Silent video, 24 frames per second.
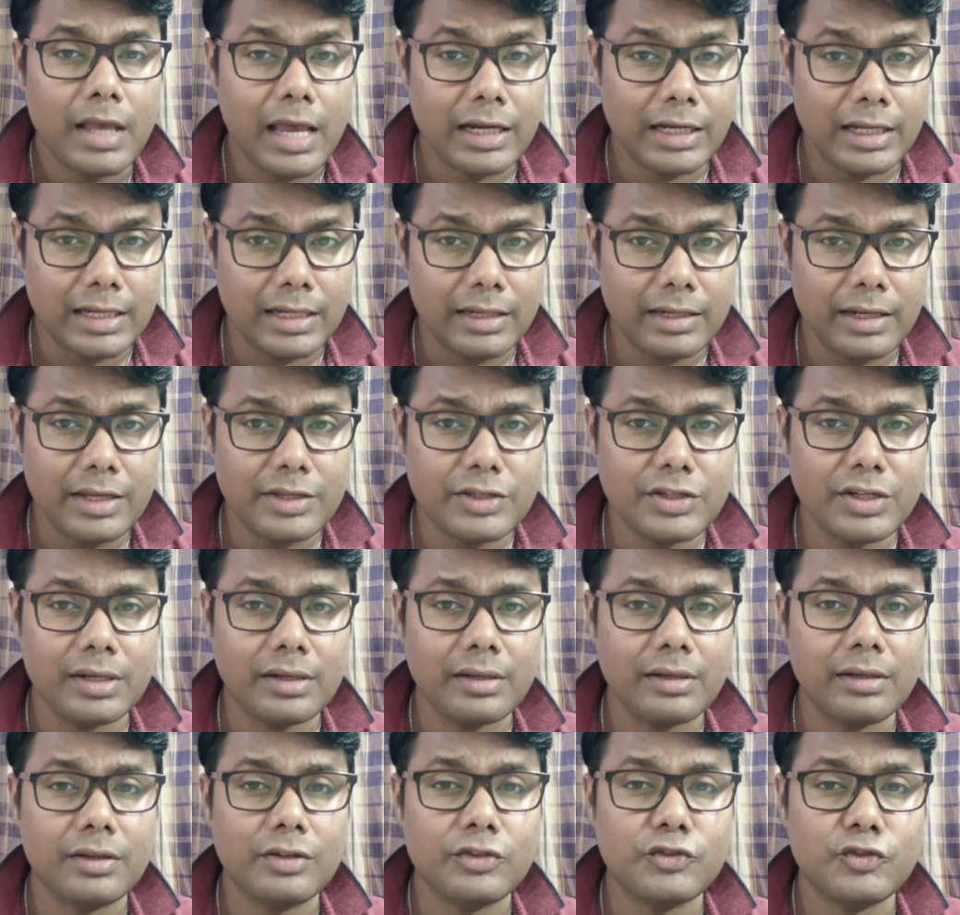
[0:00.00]

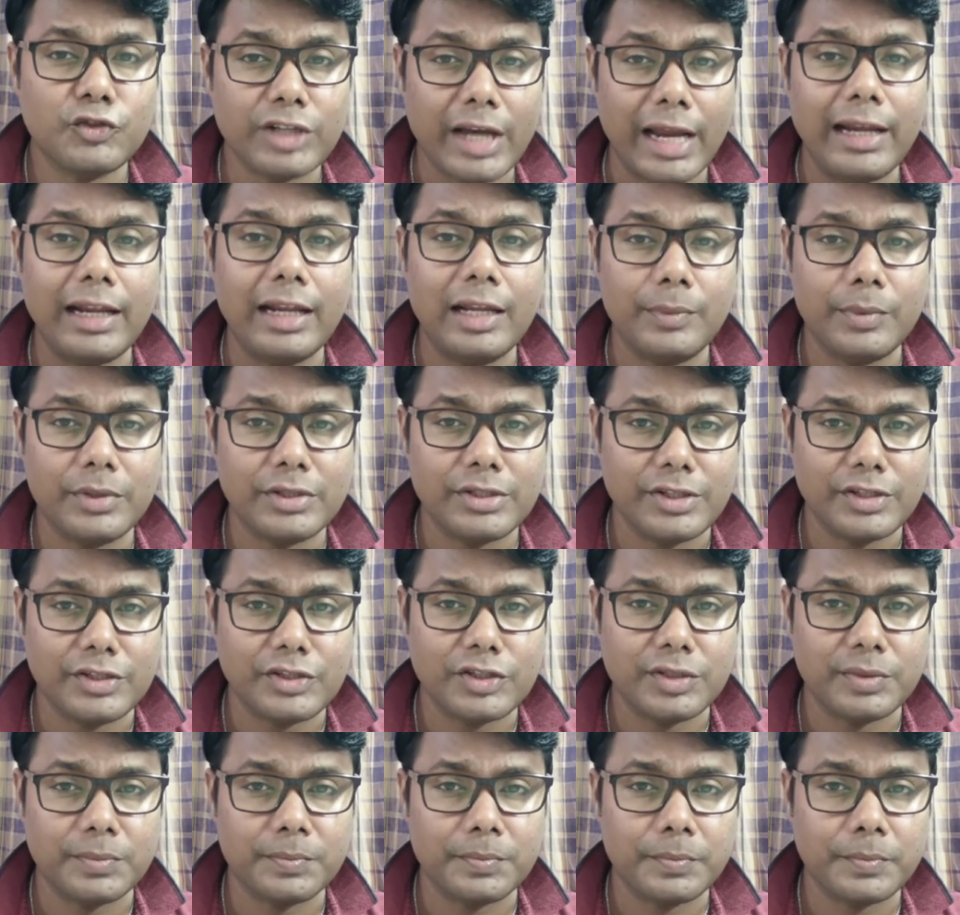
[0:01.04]
encouraging child labor
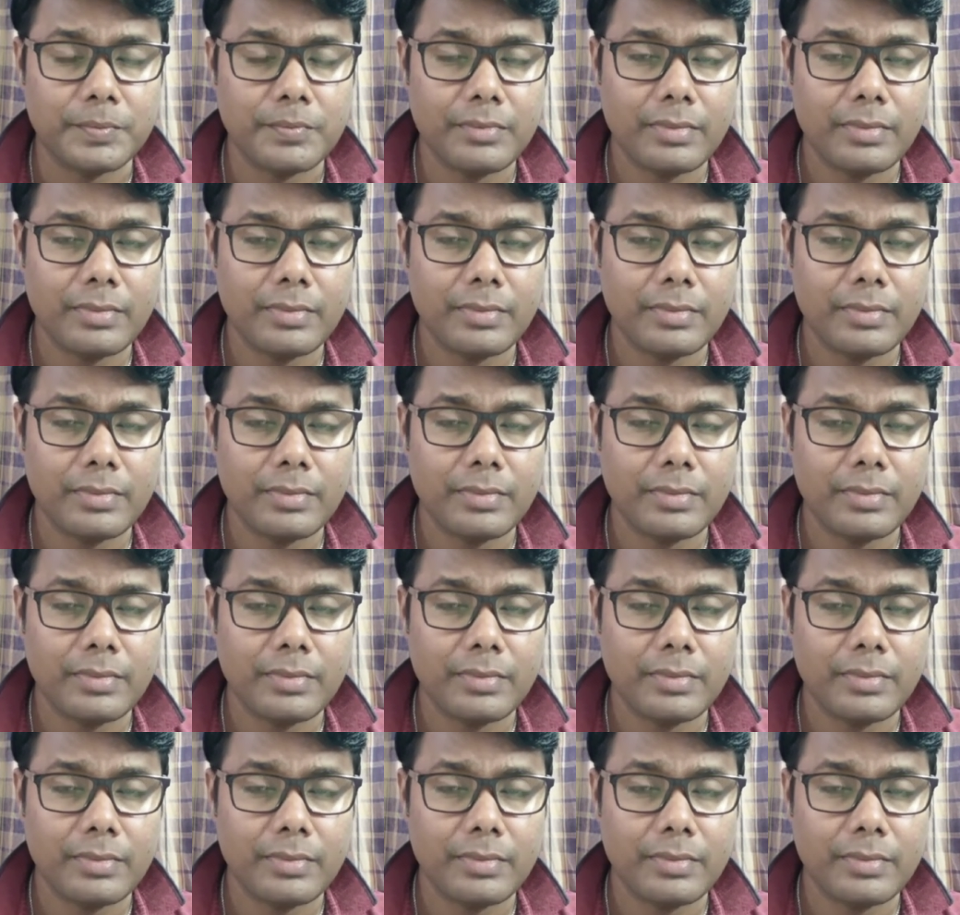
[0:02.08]
system.